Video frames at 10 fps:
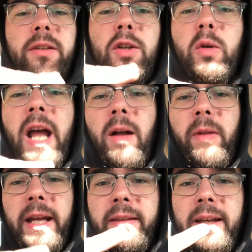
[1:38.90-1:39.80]
2 down
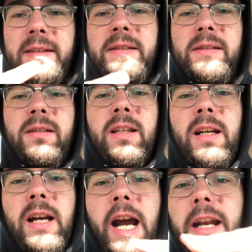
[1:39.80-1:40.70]
like this,
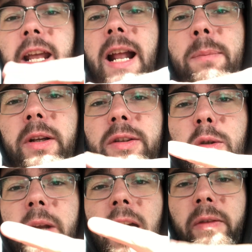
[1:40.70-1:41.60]
and then I put 2
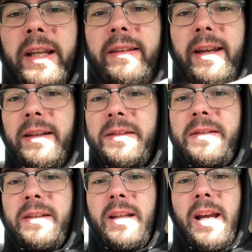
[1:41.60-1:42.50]
down like
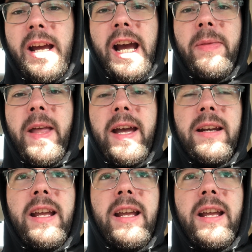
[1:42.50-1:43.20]
this. And then